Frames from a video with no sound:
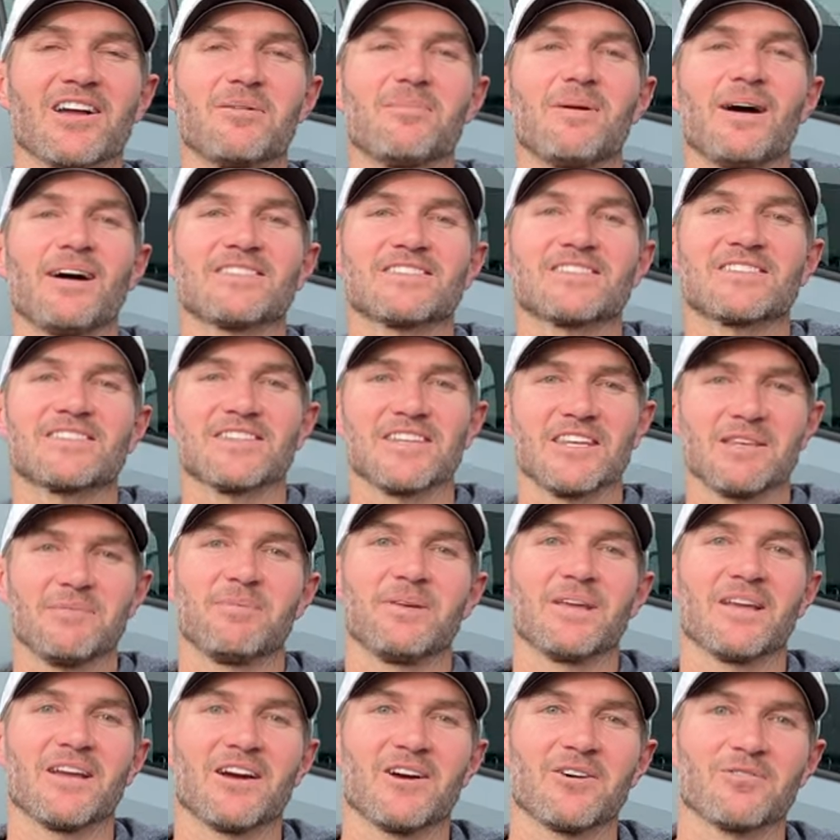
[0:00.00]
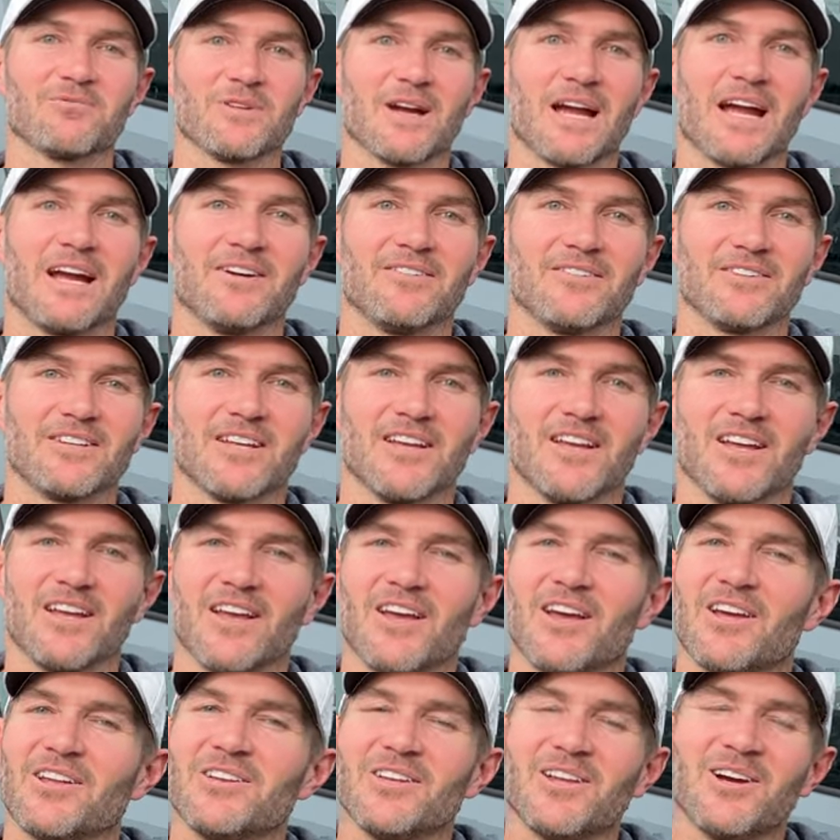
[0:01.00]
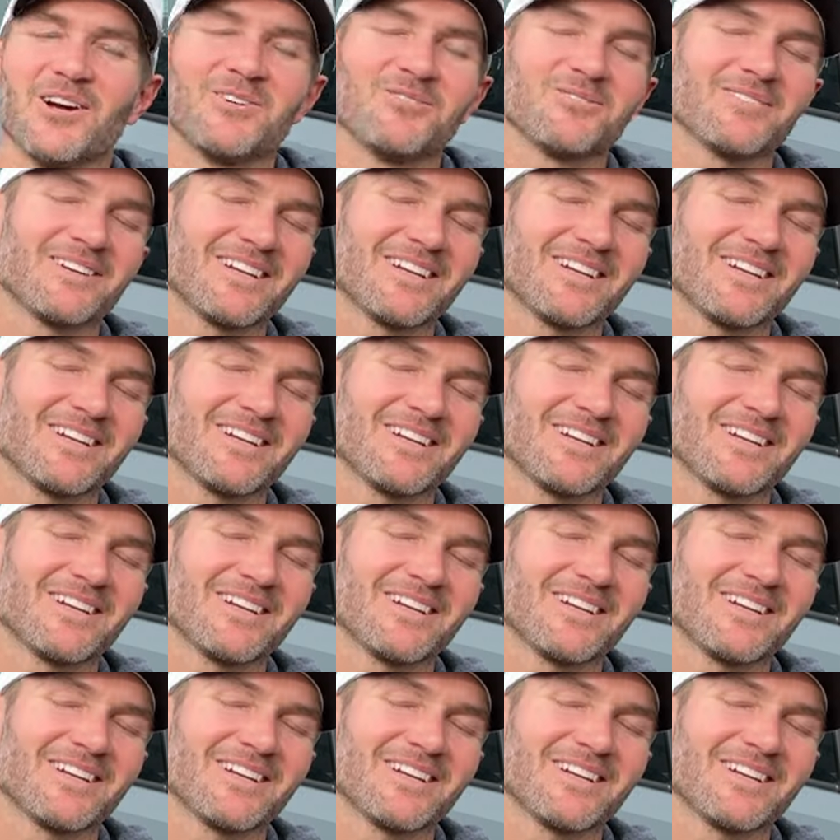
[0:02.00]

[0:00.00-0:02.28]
about sleeping around. No,